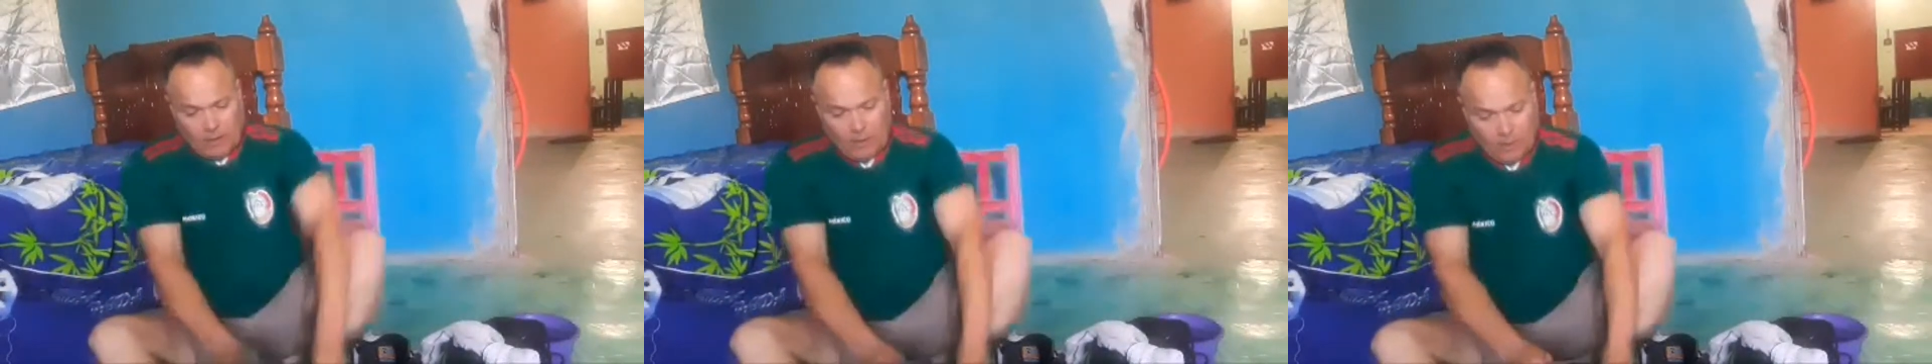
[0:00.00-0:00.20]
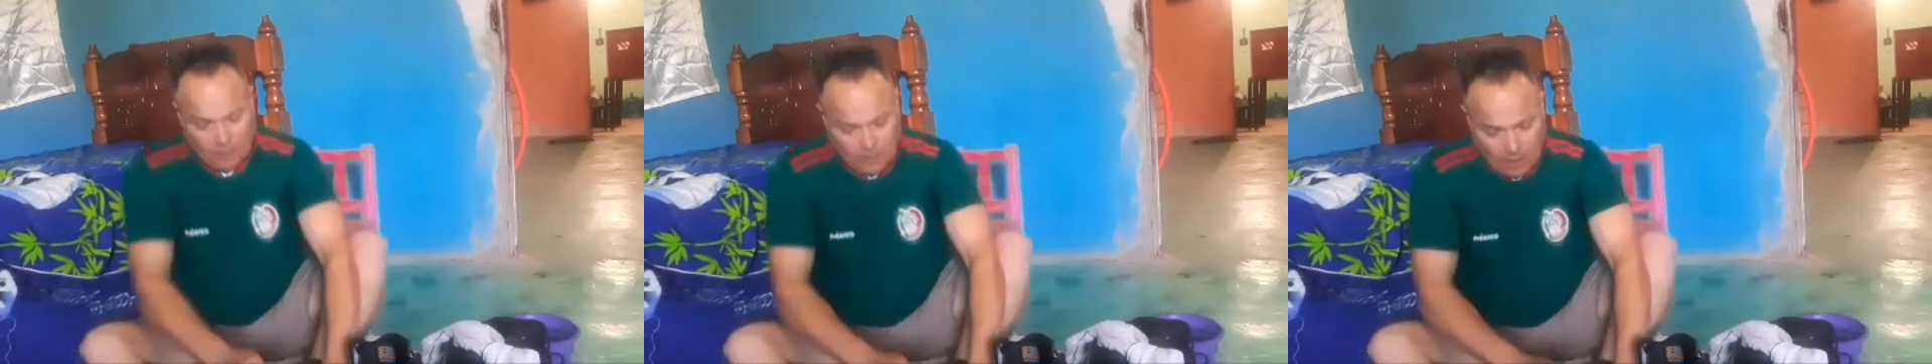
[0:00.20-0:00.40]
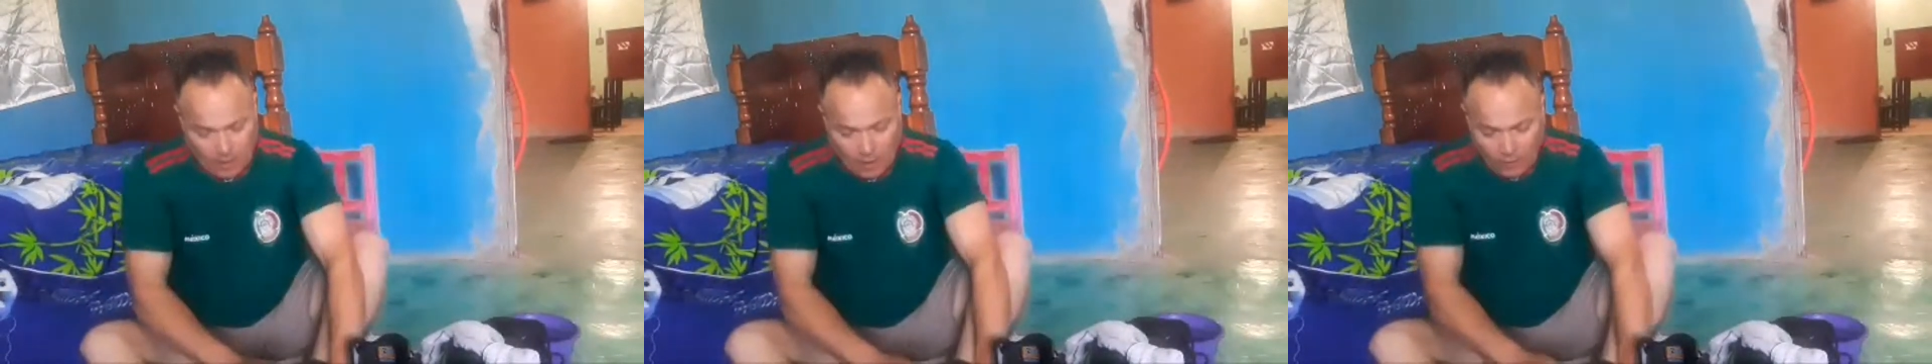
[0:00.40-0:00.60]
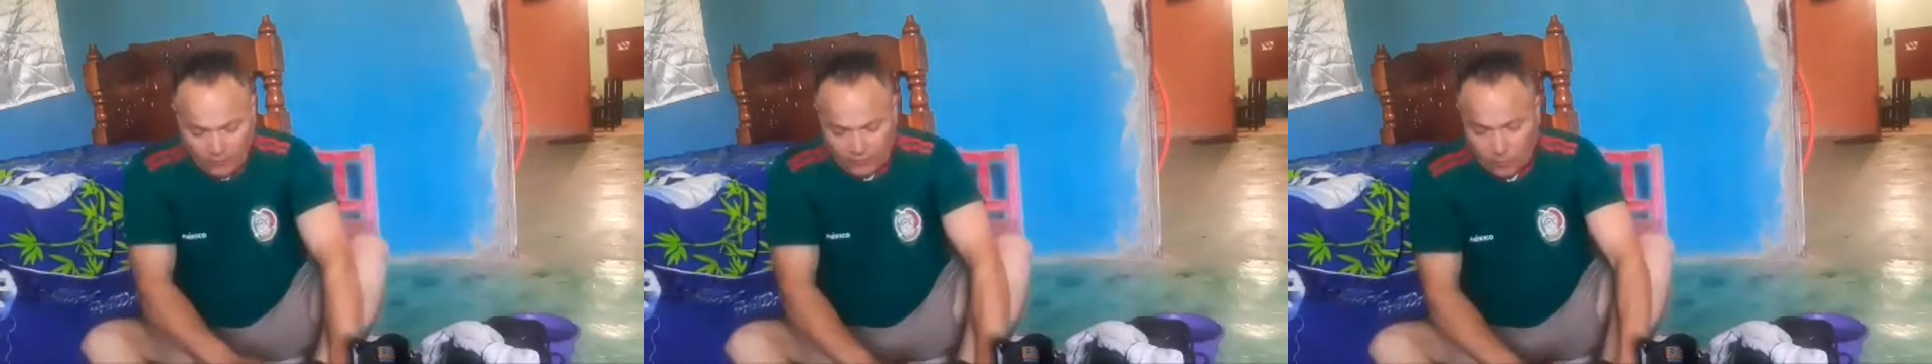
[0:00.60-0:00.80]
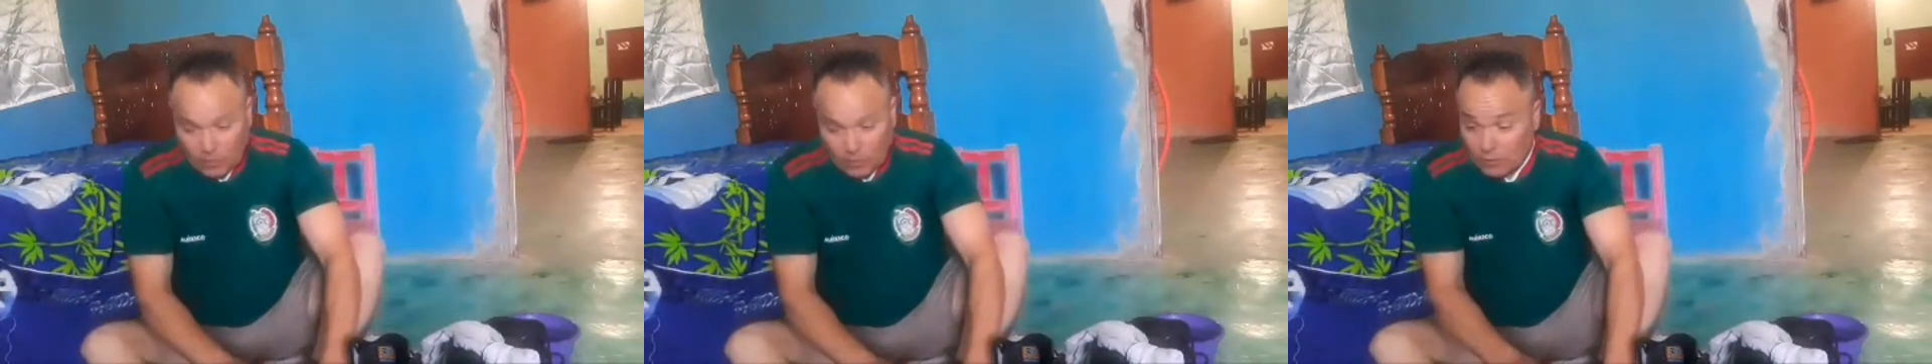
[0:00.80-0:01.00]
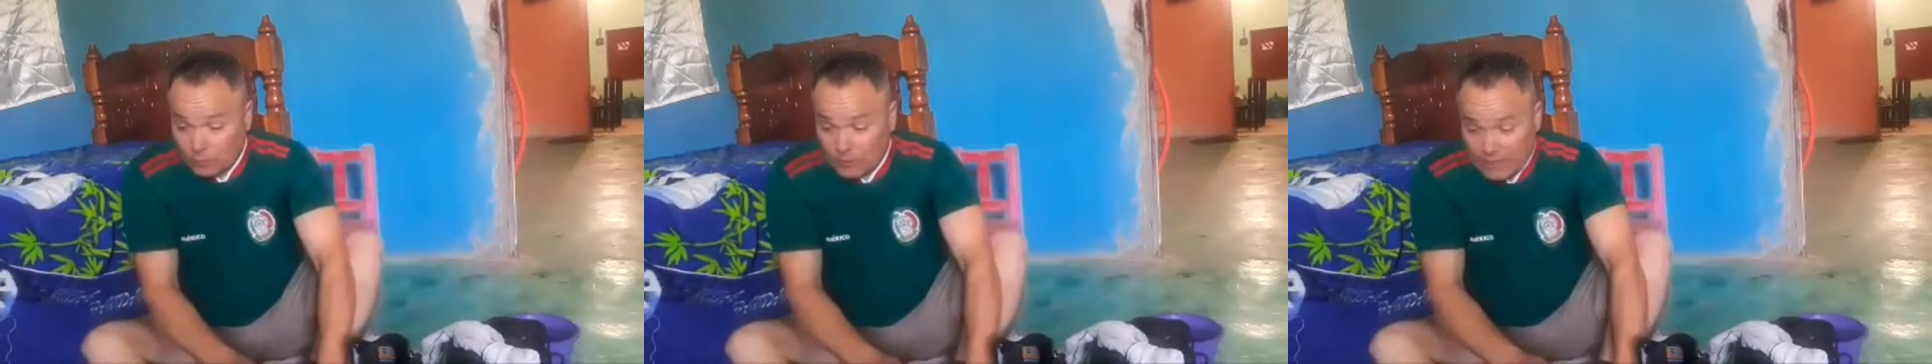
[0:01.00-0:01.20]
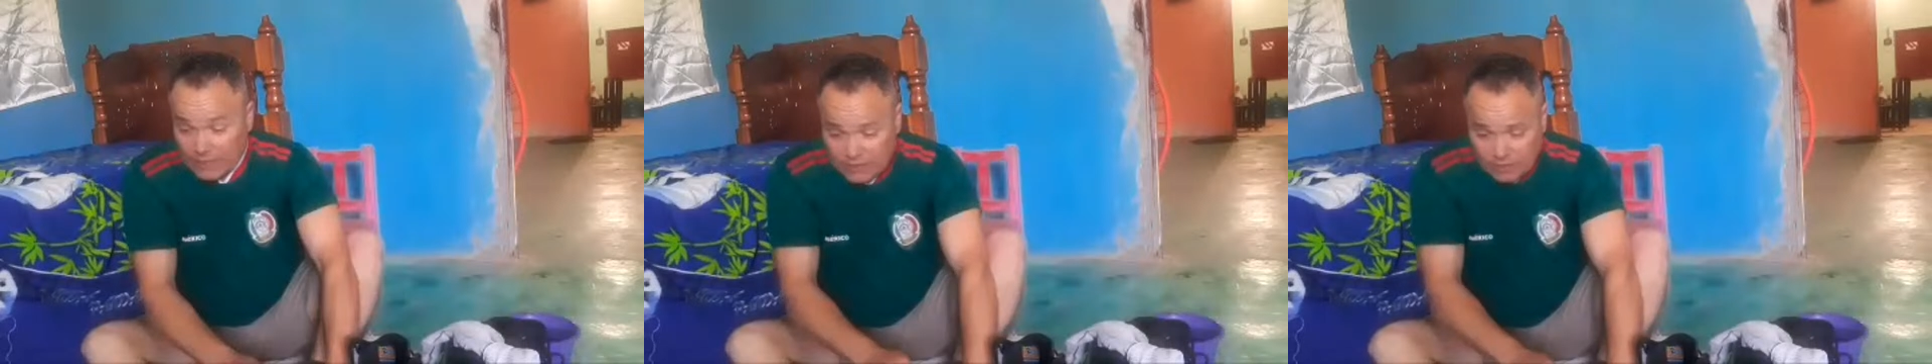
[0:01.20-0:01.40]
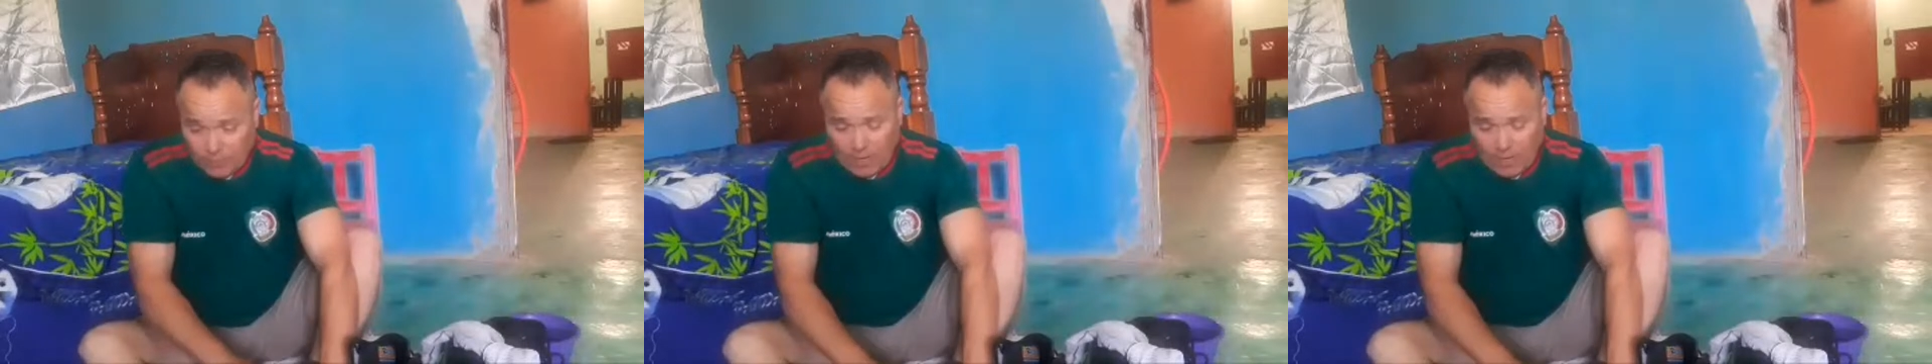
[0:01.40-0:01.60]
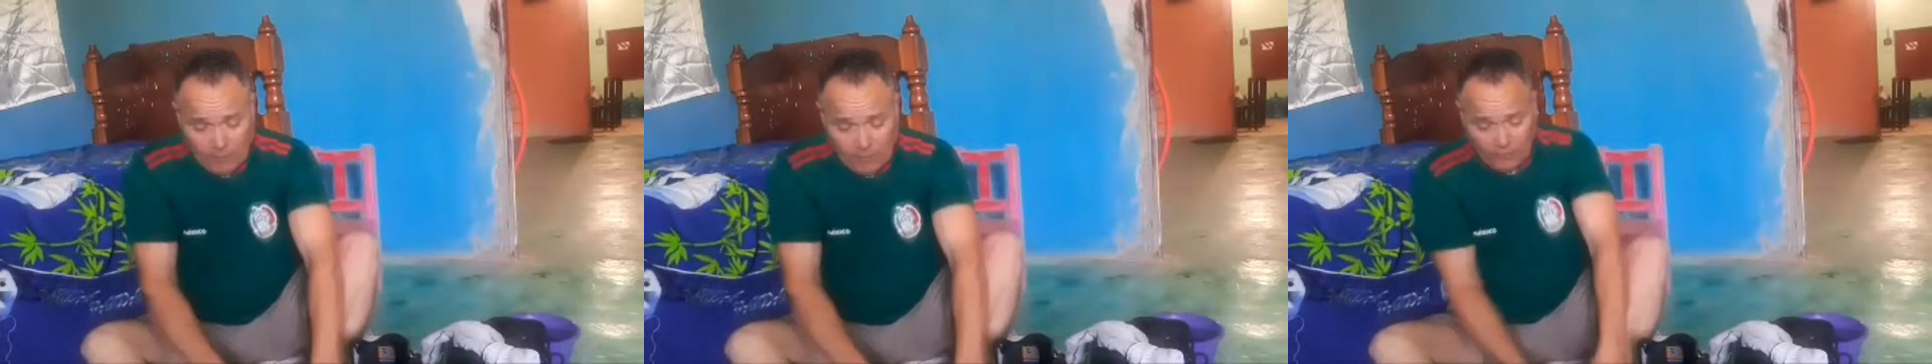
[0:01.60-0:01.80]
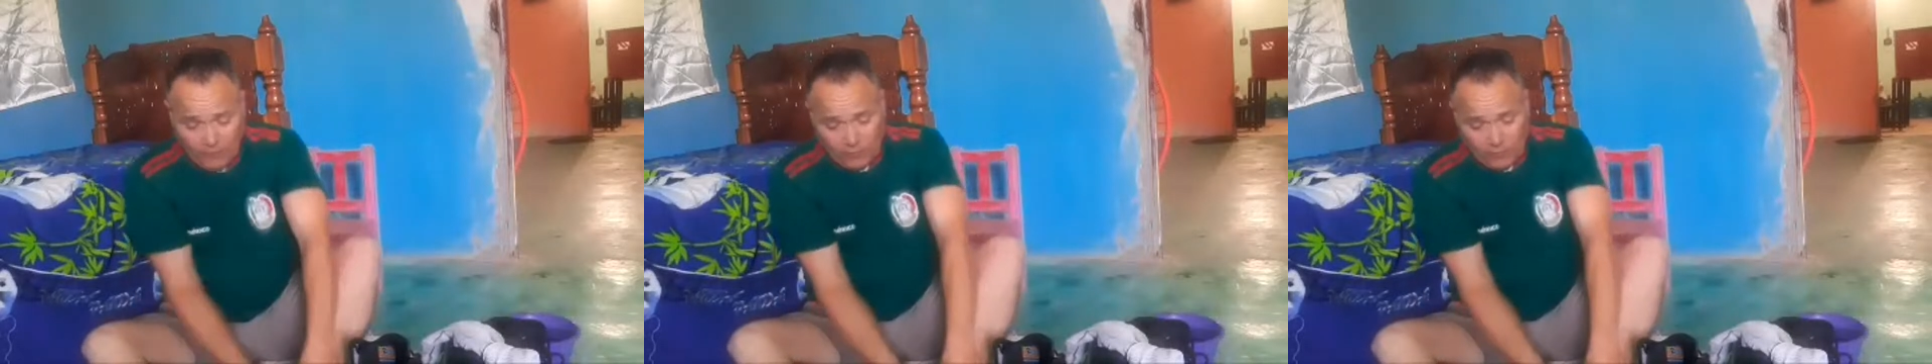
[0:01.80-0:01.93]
I also wanted to read you a Bible verse